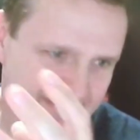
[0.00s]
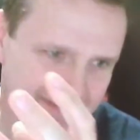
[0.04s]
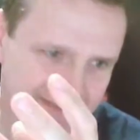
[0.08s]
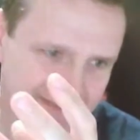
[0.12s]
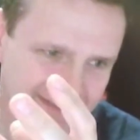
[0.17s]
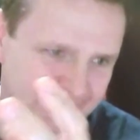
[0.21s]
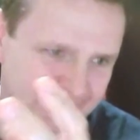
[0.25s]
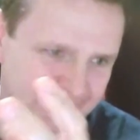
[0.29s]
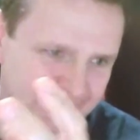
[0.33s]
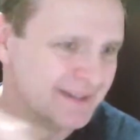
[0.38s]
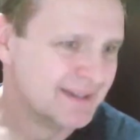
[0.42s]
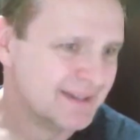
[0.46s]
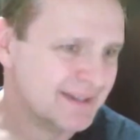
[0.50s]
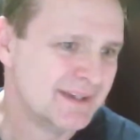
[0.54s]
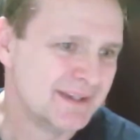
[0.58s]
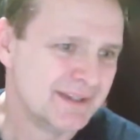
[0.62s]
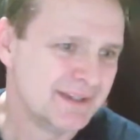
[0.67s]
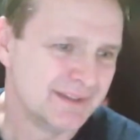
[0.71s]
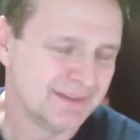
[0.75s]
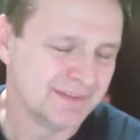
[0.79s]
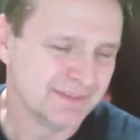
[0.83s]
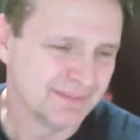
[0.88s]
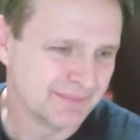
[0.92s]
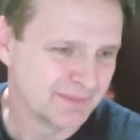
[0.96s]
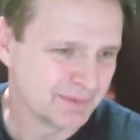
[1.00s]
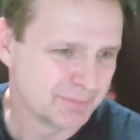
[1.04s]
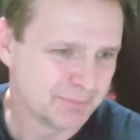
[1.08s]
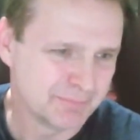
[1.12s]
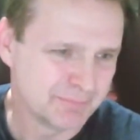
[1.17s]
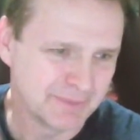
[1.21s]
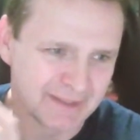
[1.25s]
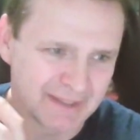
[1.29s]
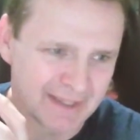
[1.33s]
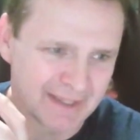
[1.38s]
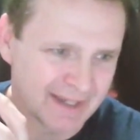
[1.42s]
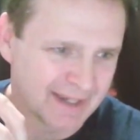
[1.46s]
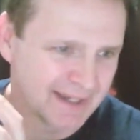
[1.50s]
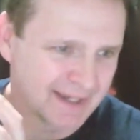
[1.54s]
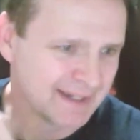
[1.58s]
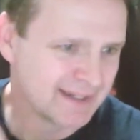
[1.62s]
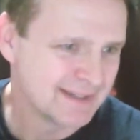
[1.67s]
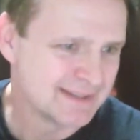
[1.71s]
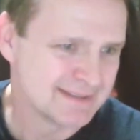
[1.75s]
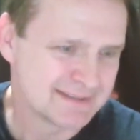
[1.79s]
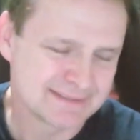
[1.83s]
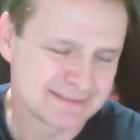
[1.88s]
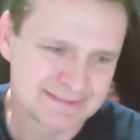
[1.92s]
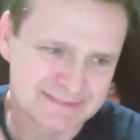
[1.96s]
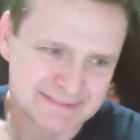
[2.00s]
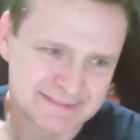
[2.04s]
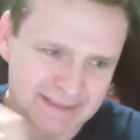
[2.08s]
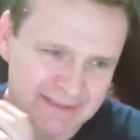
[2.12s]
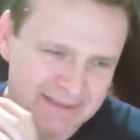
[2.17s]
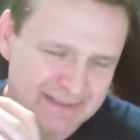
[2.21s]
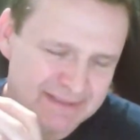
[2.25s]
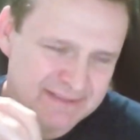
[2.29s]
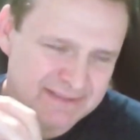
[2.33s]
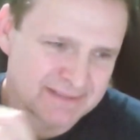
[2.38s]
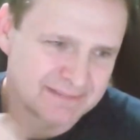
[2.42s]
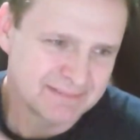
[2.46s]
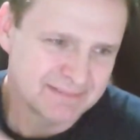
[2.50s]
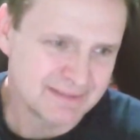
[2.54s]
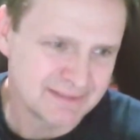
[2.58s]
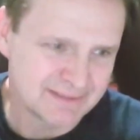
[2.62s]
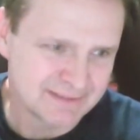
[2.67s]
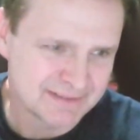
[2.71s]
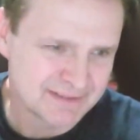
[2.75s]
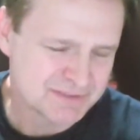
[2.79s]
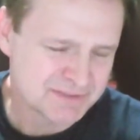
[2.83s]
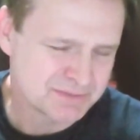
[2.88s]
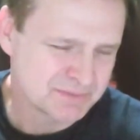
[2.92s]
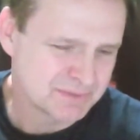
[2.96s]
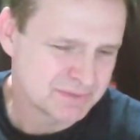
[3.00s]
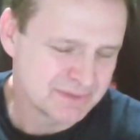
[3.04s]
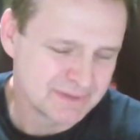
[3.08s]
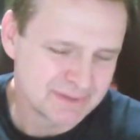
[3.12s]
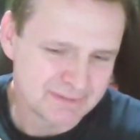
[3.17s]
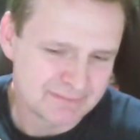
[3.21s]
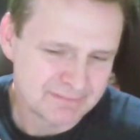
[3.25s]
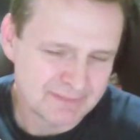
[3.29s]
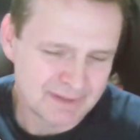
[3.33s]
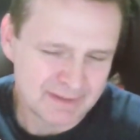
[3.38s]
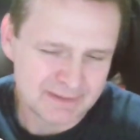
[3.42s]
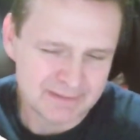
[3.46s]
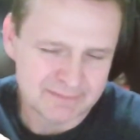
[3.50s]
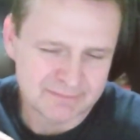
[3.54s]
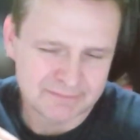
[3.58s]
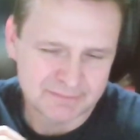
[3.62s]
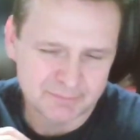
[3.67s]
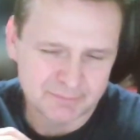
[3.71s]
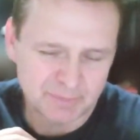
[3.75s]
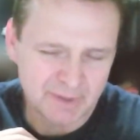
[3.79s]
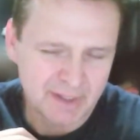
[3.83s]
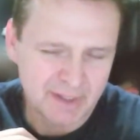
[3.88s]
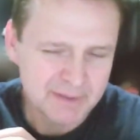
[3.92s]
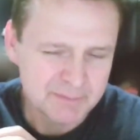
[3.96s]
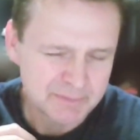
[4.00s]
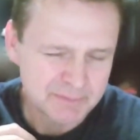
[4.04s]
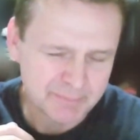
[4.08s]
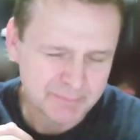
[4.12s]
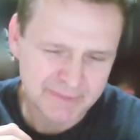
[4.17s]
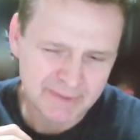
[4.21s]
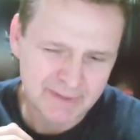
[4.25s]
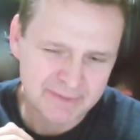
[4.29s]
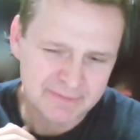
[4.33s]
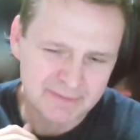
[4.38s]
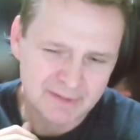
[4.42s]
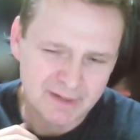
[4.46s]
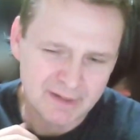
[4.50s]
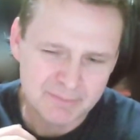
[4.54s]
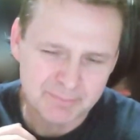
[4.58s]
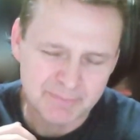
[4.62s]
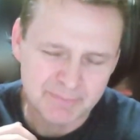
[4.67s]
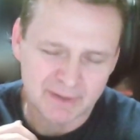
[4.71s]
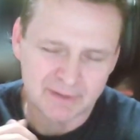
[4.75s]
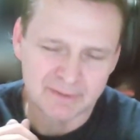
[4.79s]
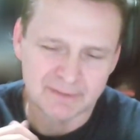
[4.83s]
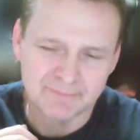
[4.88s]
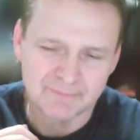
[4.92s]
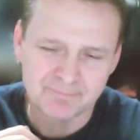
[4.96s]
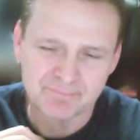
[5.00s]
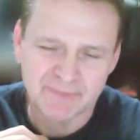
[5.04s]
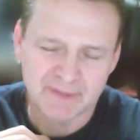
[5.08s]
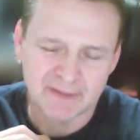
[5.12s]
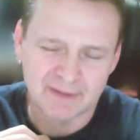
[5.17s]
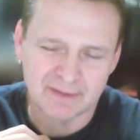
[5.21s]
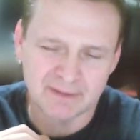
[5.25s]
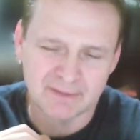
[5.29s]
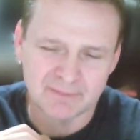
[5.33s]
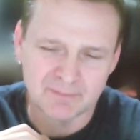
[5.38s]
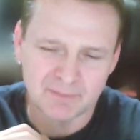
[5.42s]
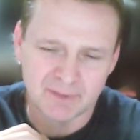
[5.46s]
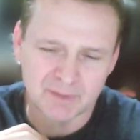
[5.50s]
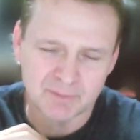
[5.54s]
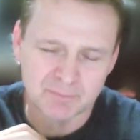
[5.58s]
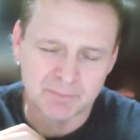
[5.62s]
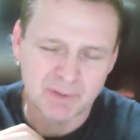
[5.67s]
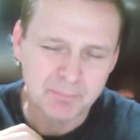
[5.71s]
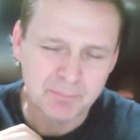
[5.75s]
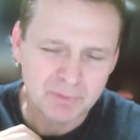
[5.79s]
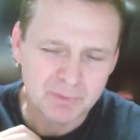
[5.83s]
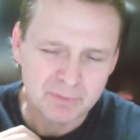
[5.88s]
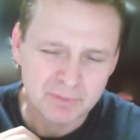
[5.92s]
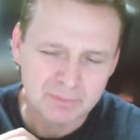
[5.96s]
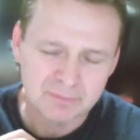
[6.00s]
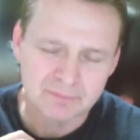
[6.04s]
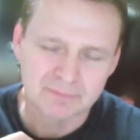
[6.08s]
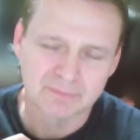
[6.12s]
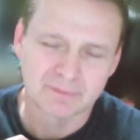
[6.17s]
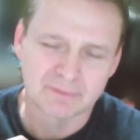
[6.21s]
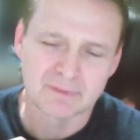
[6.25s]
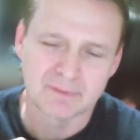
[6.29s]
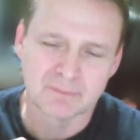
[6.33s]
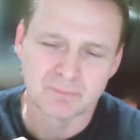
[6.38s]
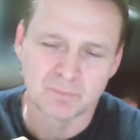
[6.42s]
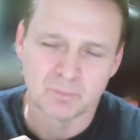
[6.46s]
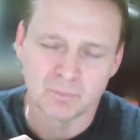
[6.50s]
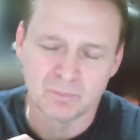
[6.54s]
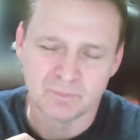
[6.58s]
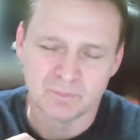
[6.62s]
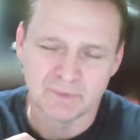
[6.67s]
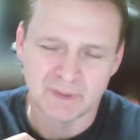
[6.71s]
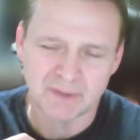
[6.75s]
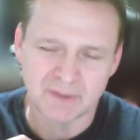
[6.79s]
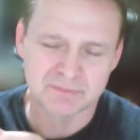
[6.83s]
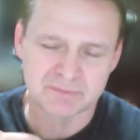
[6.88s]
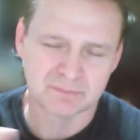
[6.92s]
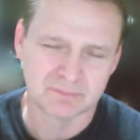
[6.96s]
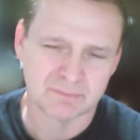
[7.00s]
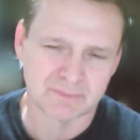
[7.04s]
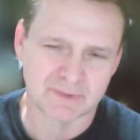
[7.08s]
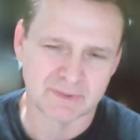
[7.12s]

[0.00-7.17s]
you know they're big guys it's like it's, it doesn't really kind of apply to me but i thought about it and I, I remember when i was when i